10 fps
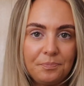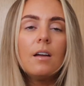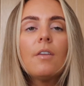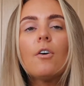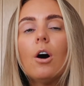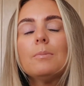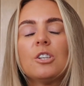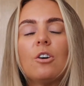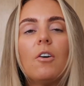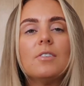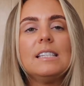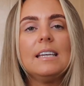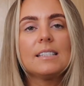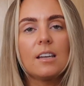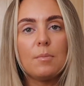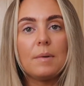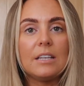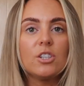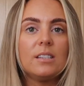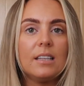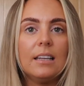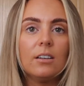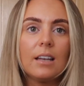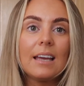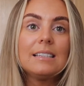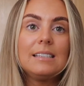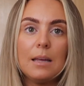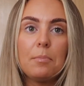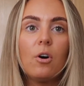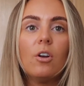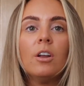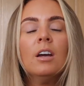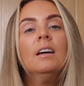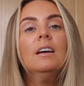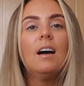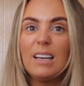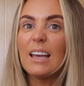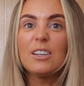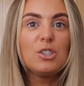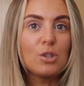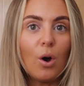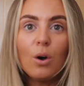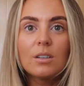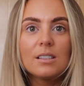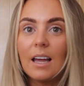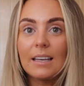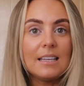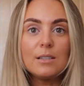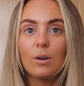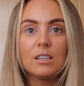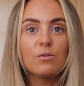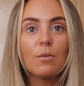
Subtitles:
Another option obviously is going to be just the little like slip-on like socks, like these ones